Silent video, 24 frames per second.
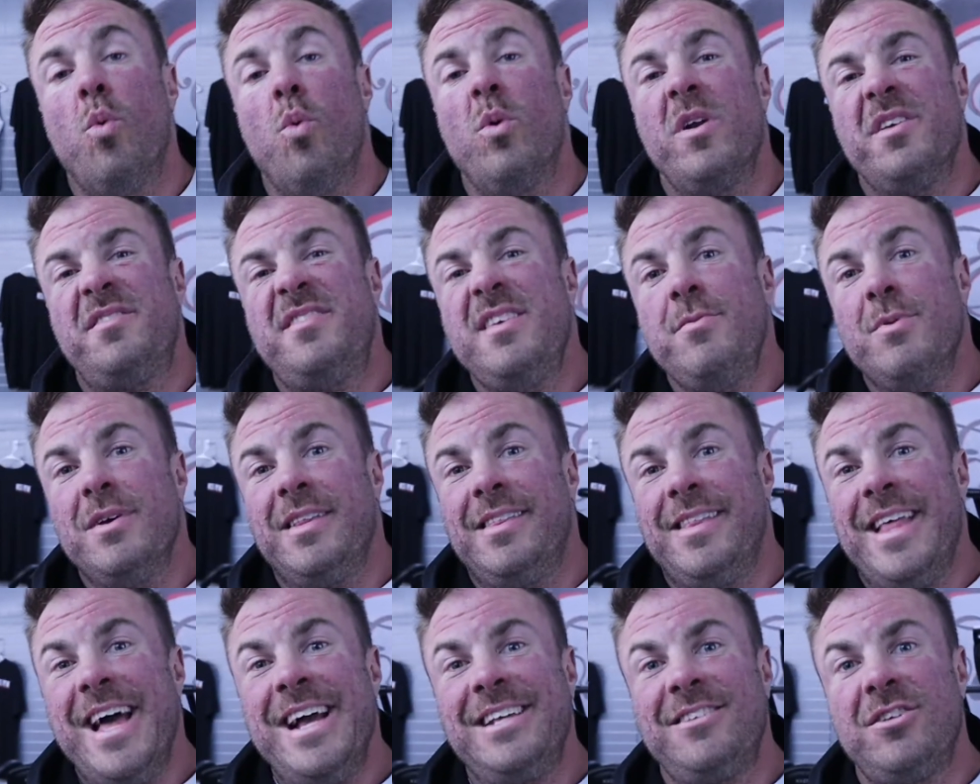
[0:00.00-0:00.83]
Want to see what
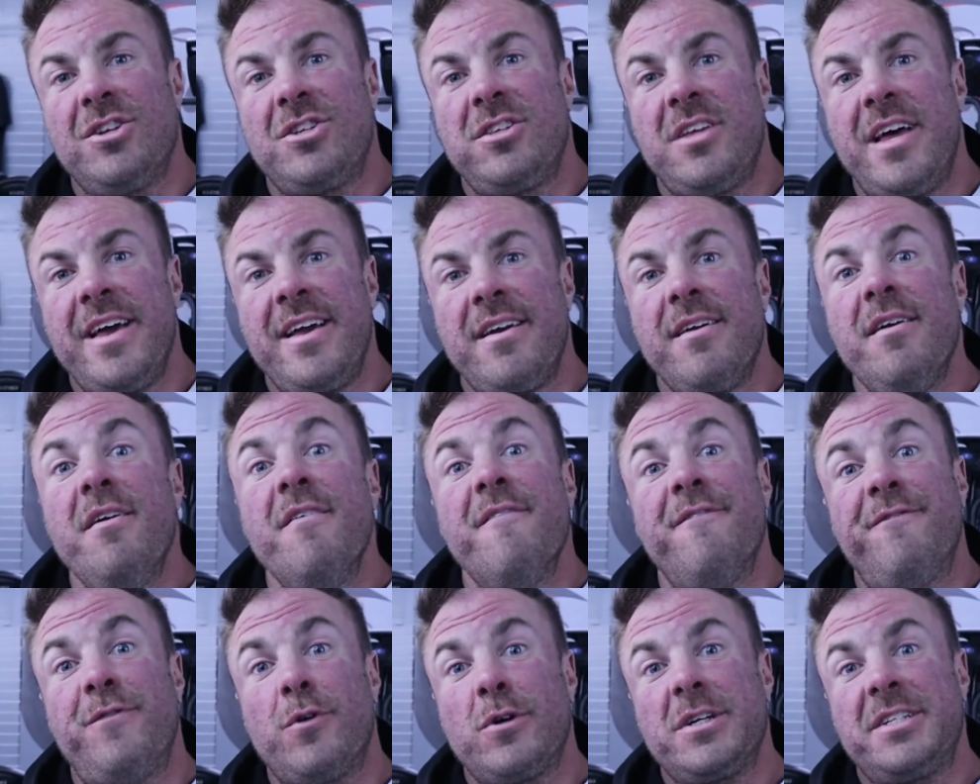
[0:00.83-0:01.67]
legs looks like
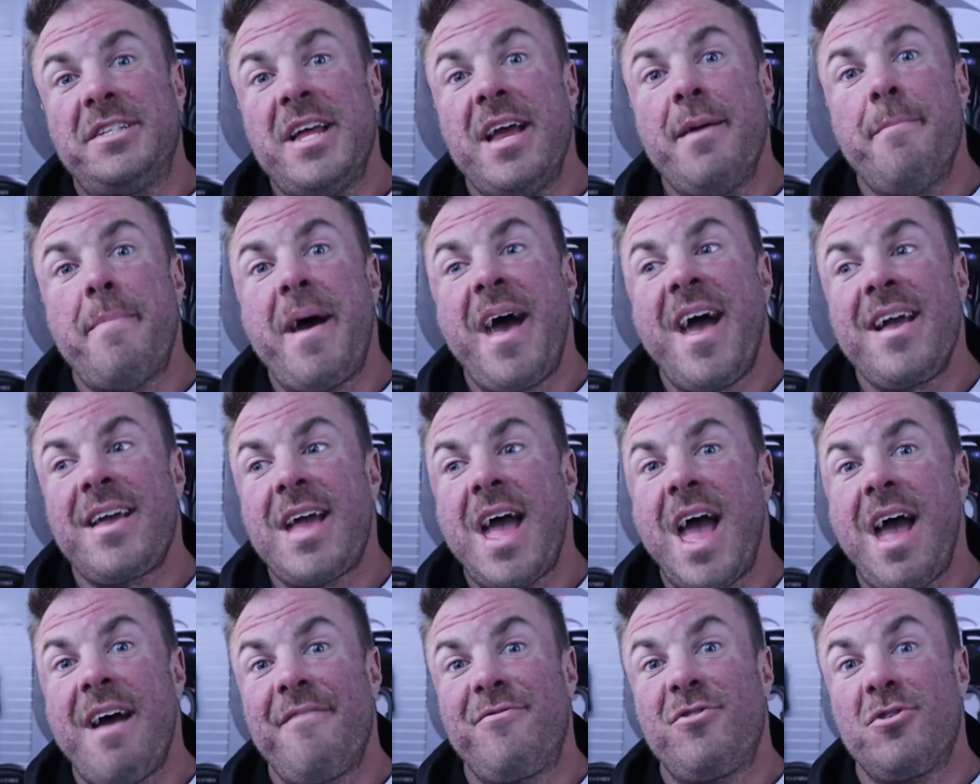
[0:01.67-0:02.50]
first day back
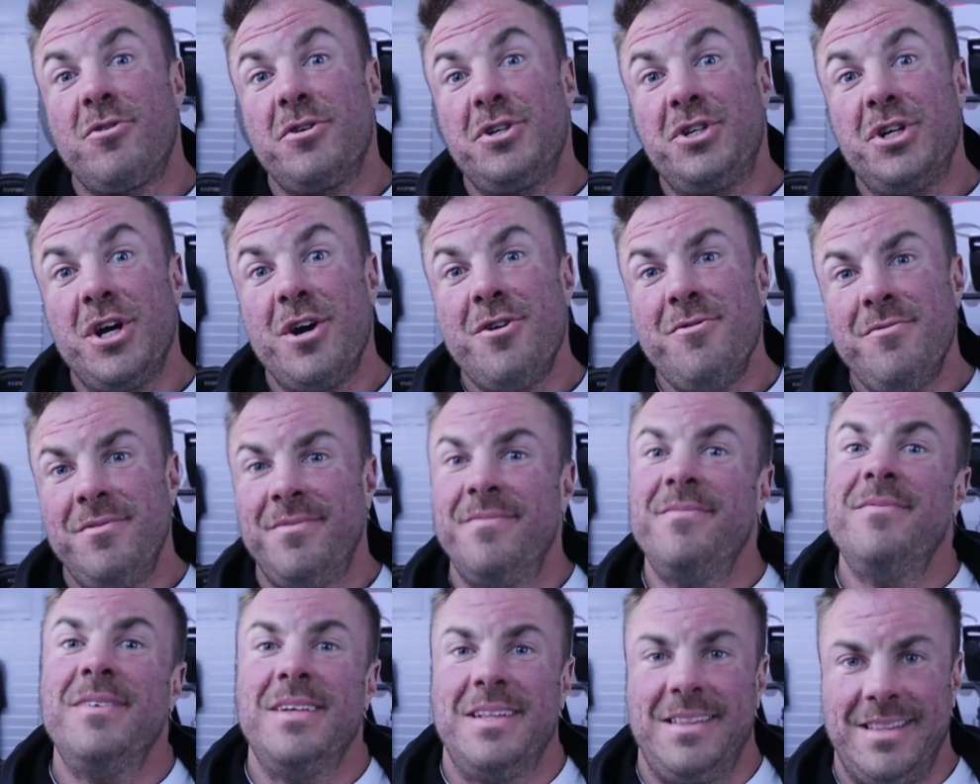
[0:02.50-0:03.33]
after a show?
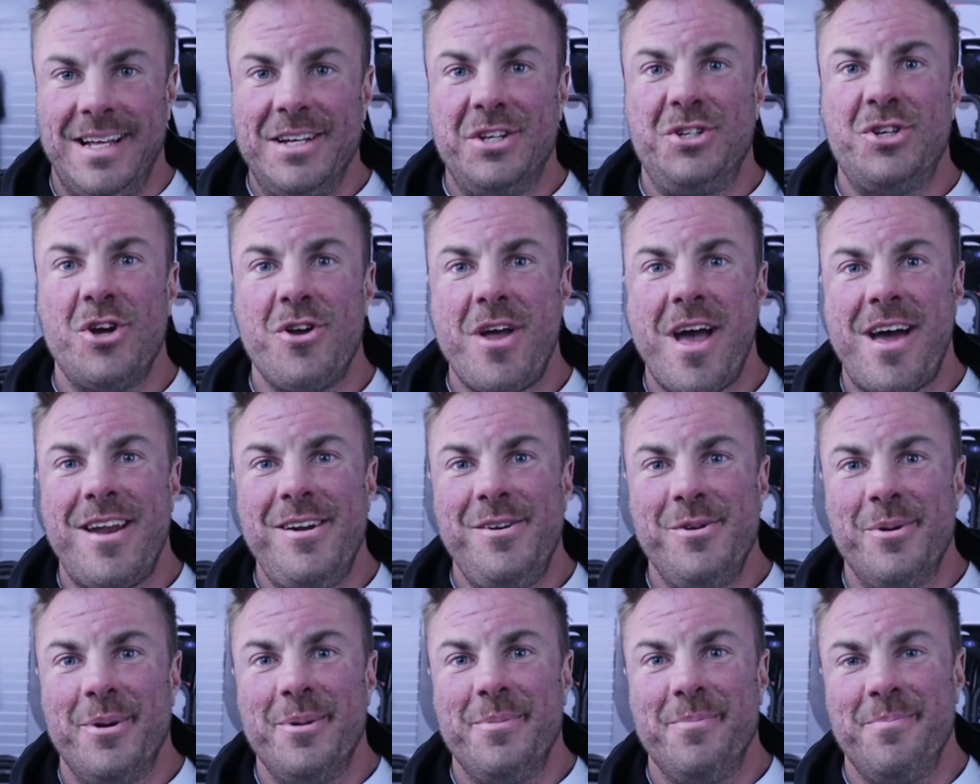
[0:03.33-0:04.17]
Let's show you how to do